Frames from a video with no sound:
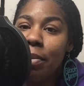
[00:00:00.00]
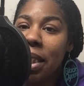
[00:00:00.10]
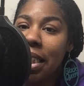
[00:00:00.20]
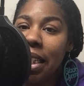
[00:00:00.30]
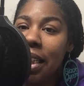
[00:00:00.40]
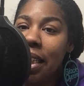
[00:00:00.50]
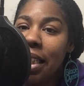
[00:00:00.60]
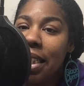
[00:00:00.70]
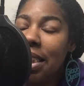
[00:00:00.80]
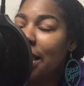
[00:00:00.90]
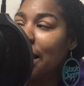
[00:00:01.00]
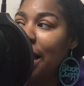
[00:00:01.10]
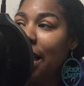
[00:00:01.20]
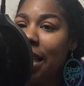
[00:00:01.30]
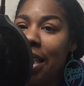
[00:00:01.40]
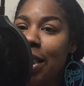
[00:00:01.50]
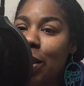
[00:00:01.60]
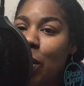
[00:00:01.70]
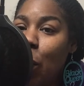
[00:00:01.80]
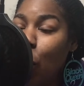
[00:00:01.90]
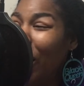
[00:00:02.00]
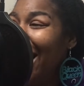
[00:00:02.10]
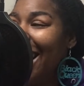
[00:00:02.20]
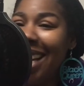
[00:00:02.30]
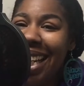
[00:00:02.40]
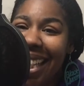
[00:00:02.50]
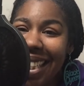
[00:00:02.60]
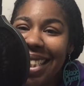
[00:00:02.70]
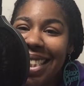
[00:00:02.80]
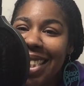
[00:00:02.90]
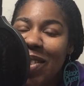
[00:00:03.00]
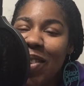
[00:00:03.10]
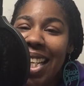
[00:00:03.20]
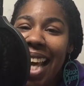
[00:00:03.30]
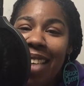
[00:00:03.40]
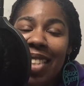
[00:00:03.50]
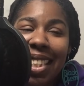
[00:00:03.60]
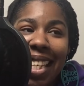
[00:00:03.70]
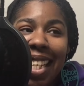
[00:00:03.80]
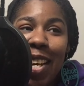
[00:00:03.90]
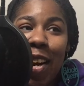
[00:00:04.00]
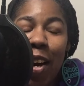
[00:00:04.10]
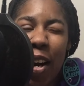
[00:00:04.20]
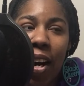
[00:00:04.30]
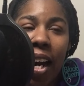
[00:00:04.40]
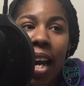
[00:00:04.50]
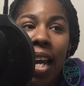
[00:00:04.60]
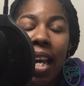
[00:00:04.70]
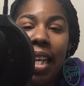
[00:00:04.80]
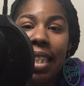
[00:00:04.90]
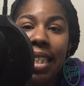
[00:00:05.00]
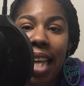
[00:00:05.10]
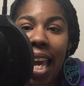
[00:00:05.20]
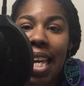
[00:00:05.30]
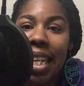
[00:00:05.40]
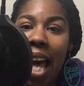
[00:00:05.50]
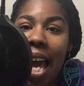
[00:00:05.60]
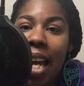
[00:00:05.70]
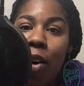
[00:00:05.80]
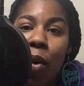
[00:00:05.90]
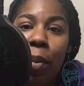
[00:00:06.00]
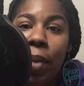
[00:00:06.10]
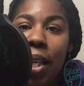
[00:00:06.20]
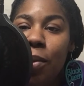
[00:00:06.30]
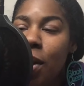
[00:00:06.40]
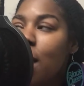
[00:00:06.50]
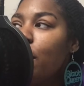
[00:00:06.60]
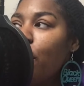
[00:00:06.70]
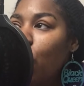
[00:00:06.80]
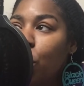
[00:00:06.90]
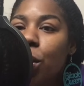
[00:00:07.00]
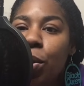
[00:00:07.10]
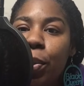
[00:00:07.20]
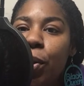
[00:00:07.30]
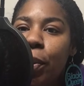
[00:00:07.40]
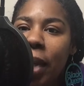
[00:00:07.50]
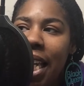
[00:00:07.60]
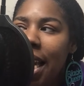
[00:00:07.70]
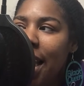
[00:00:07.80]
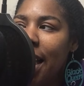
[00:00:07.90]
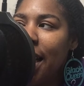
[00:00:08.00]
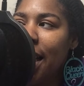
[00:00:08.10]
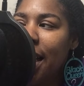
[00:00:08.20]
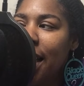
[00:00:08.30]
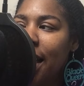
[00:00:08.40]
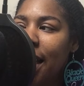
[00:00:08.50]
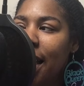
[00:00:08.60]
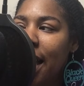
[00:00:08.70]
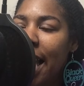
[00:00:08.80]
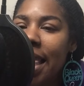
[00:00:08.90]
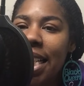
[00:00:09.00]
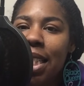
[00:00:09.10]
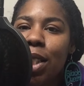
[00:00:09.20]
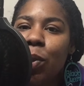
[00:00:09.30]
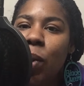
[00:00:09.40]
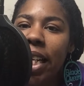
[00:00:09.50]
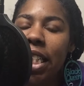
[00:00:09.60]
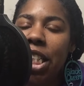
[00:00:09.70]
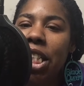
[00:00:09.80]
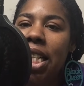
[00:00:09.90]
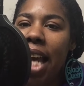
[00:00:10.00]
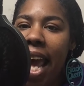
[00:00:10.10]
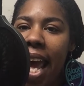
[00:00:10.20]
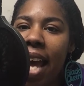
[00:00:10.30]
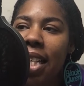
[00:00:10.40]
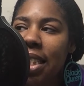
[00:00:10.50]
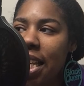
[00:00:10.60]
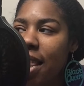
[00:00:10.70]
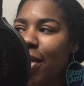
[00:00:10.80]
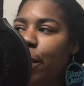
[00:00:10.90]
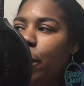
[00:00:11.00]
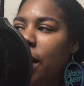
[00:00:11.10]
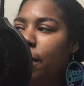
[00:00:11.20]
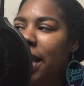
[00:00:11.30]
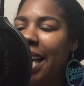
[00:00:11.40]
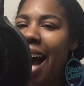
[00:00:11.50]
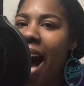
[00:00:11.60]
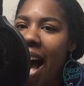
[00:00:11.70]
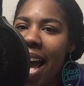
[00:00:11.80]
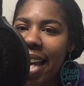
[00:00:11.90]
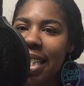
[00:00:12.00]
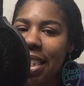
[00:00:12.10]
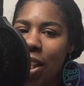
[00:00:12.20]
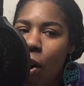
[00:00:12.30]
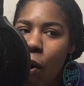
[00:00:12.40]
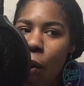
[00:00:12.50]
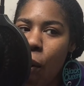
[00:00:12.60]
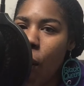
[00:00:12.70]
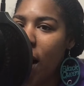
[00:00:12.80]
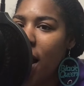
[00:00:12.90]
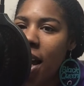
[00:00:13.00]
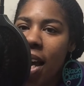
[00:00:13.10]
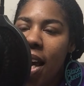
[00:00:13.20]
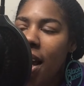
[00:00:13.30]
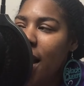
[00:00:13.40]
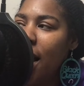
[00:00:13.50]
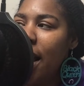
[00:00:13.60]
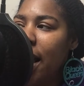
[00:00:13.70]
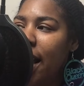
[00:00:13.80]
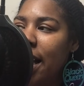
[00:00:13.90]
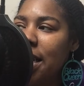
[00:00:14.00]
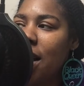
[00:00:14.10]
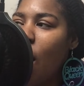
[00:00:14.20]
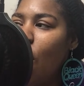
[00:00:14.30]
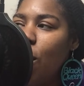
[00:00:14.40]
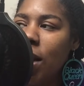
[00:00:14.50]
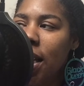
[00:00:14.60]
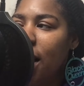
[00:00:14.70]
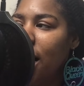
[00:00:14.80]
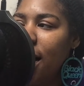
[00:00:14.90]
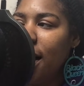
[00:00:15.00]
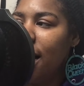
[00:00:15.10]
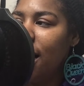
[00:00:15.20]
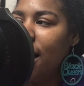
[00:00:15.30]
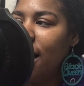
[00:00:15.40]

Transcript: because it is what it is. We have seen her date, like, or be with multiple men, and this is what she has in the public eye. So it's only,